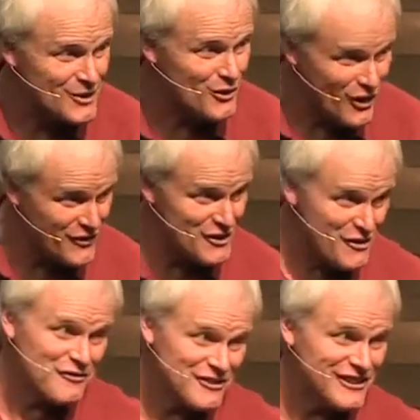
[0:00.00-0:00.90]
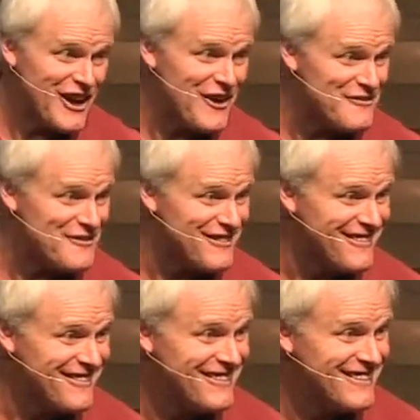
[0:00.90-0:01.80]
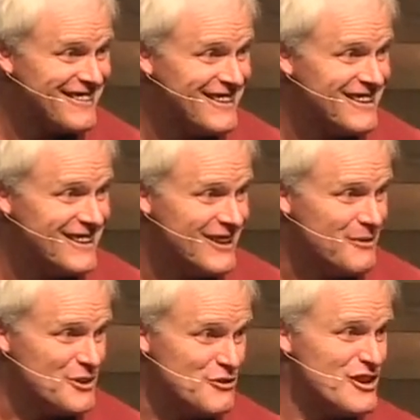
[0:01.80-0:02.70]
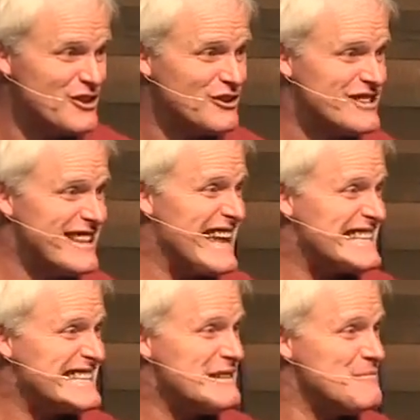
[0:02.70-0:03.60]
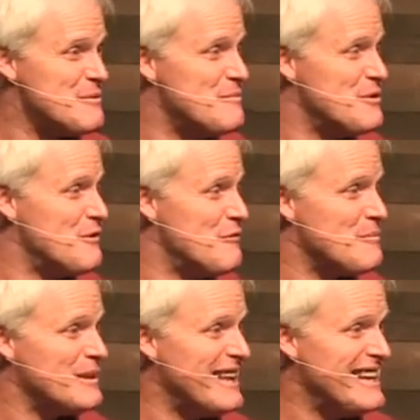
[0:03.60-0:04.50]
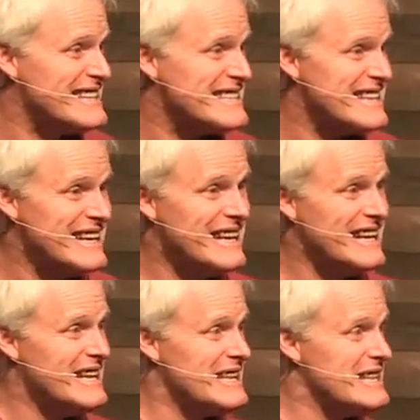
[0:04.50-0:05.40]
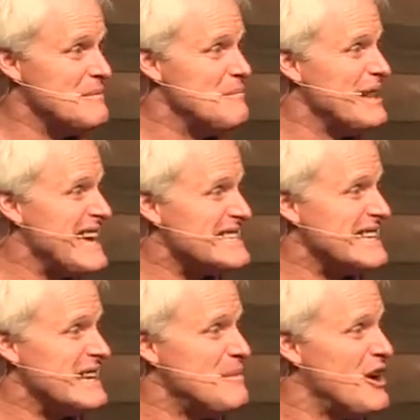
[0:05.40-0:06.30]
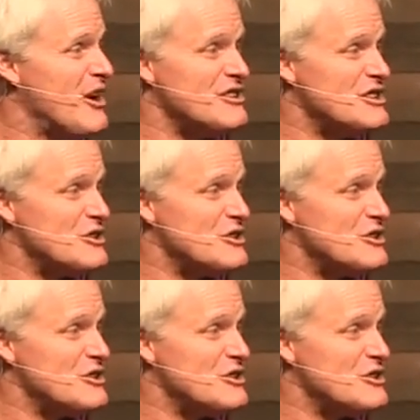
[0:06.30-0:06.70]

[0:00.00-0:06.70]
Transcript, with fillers: You're on the earth to love. And when you yield to that simple, beautiful place, the blessing beyond